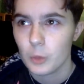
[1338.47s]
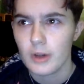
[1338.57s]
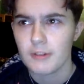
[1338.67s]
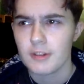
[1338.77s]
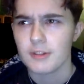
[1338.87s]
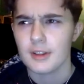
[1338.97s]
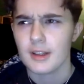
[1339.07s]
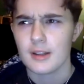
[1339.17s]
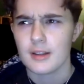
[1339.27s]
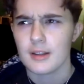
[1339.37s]
whoever the fuck
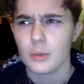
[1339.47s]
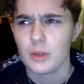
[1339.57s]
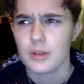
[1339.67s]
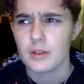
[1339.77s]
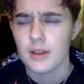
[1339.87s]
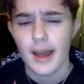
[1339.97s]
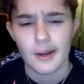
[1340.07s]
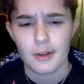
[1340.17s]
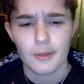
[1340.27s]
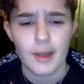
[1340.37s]
that other kid was, I
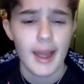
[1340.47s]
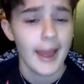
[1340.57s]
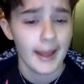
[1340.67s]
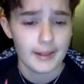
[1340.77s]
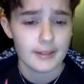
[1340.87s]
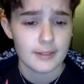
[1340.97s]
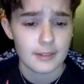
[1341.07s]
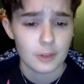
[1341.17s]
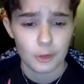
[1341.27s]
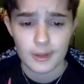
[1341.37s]
don't know,
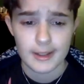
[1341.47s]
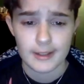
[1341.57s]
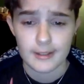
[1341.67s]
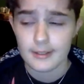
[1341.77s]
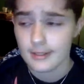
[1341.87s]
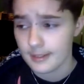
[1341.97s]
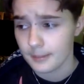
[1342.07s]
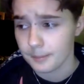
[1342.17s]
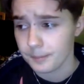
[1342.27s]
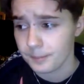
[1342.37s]
Ellis created
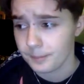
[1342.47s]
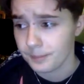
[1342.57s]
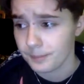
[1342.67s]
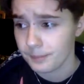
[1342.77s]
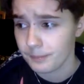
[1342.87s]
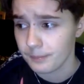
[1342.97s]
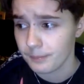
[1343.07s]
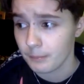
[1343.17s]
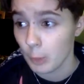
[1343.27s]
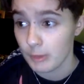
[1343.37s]
some
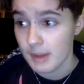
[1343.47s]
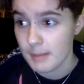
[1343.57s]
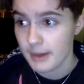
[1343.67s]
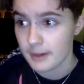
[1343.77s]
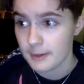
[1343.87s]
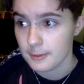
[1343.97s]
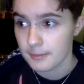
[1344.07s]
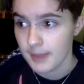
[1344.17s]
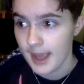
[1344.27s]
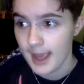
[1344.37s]
more vampires.
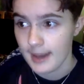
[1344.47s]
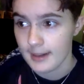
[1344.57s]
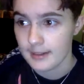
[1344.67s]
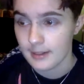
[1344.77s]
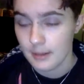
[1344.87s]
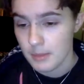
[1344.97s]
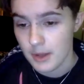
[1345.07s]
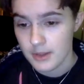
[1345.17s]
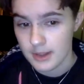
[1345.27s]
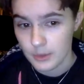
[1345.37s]
And
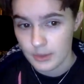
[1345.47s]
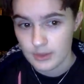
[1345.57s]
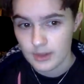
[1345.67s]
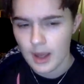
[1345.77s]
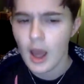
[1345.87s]
Malthea was